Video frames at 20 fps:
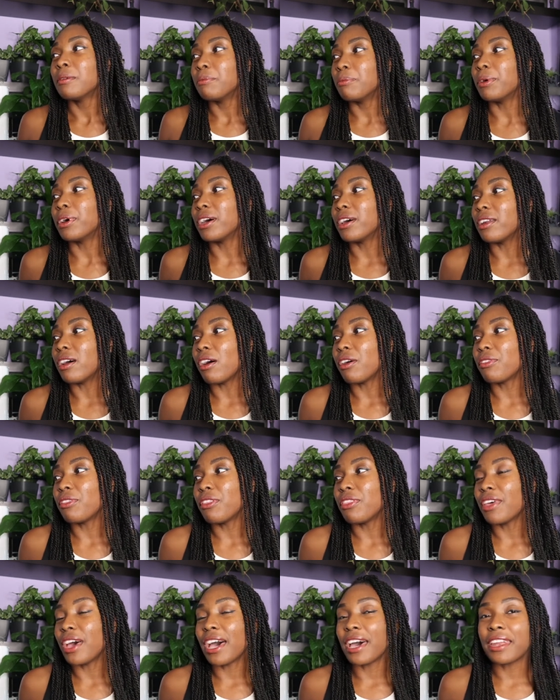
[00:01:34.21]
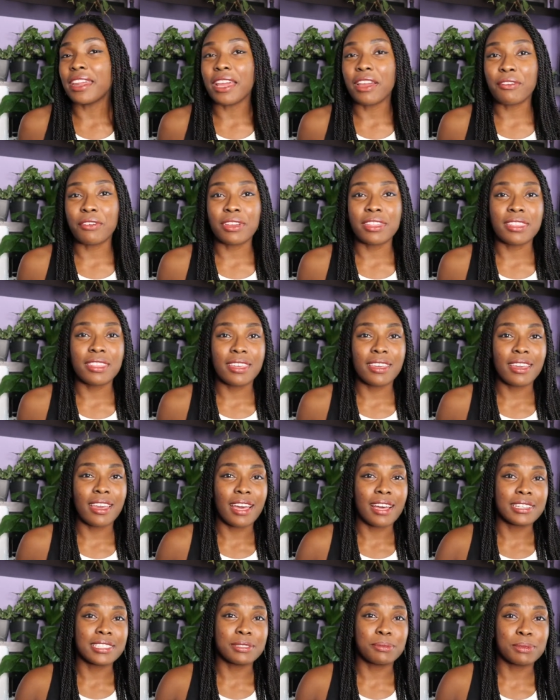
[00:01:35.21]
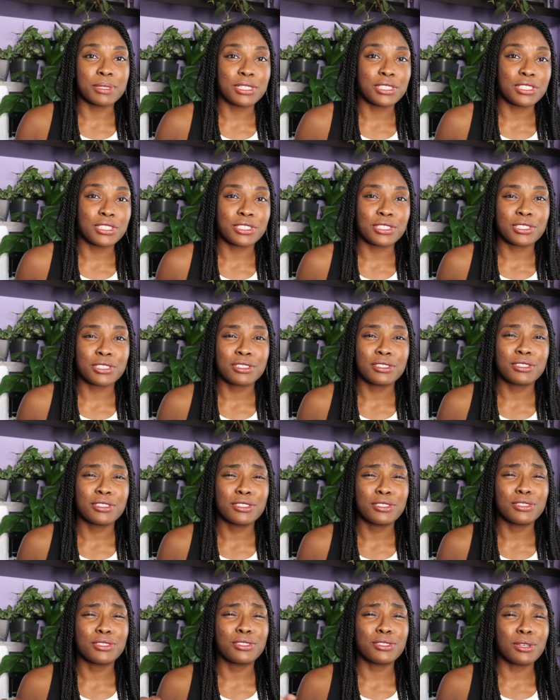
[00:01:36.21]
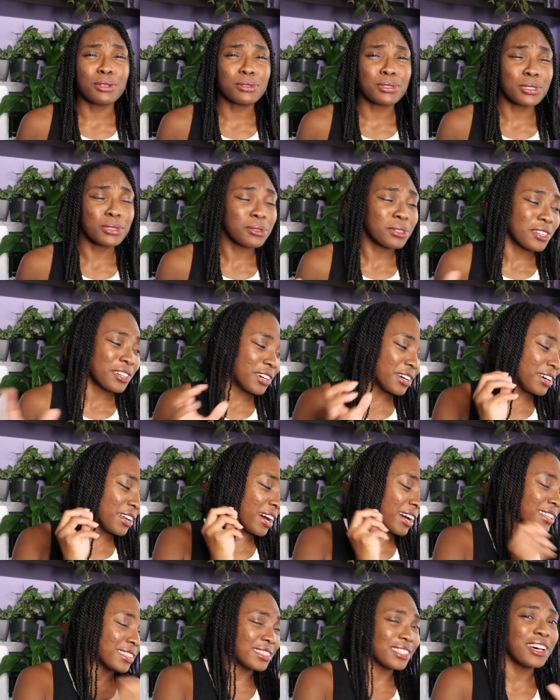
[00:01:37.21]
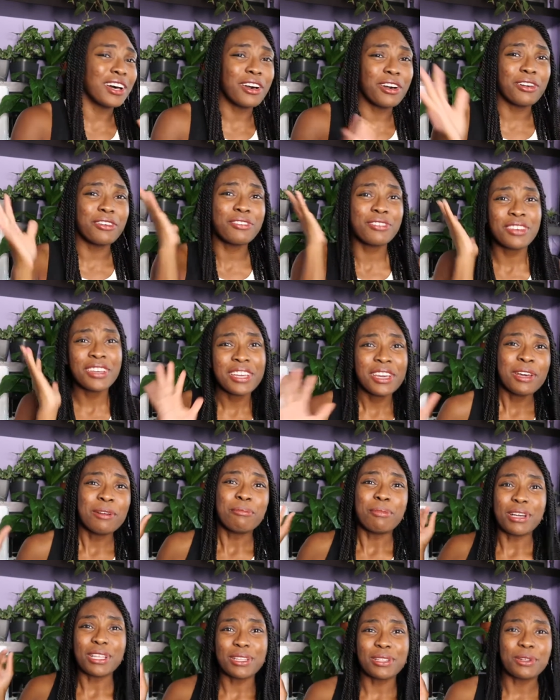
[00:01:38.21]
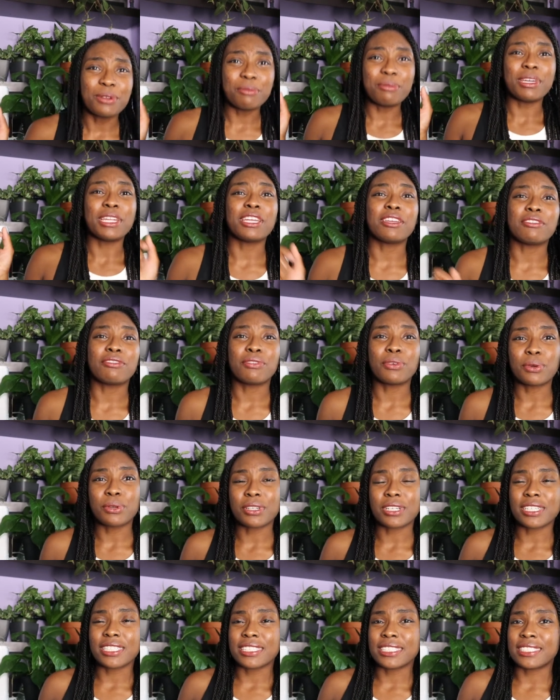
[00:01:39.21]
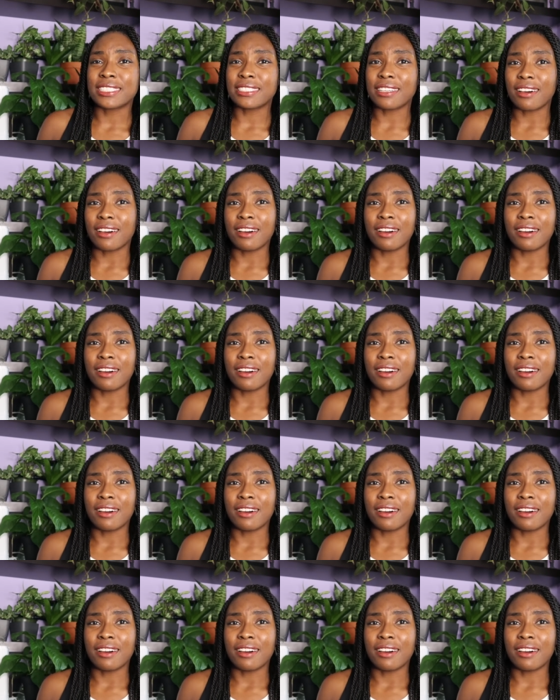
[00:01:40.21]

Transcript: But other than that, everything has been just so good. I love my little mini forest.